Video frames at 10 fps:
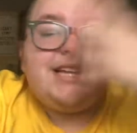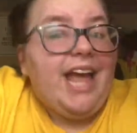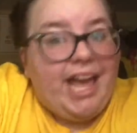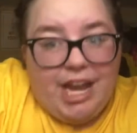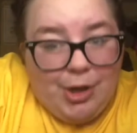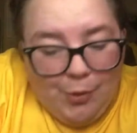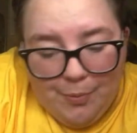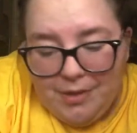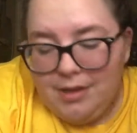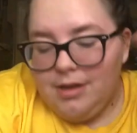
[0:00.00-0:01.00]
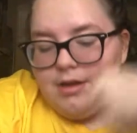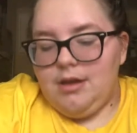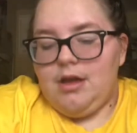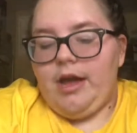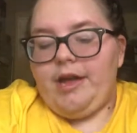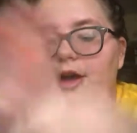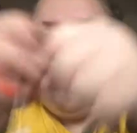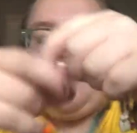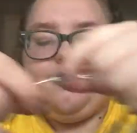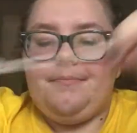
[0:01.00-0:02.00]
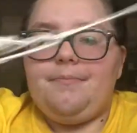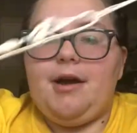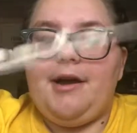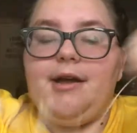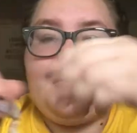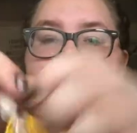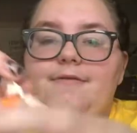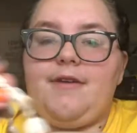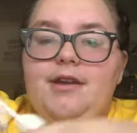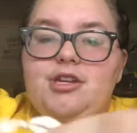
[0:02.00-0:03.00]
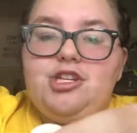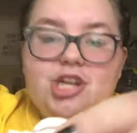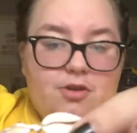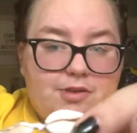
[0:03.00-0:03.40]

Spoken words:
And I got my fake shell